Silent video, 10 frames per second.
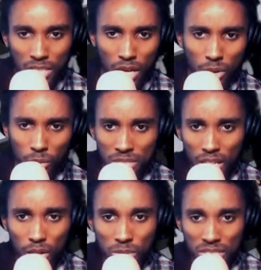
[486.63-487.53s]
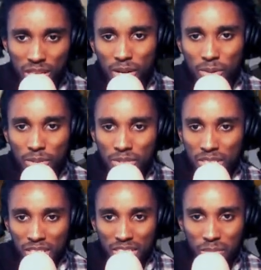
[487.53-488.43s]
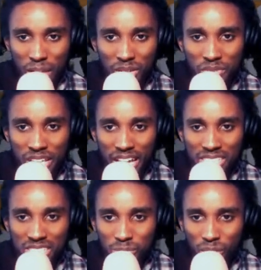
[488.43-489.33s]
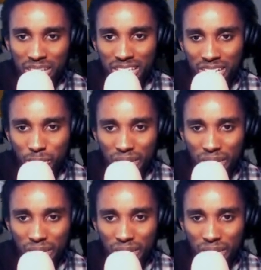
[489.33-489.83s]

up? What's up? What's up? The battle of the ages, boy. Yeah, your big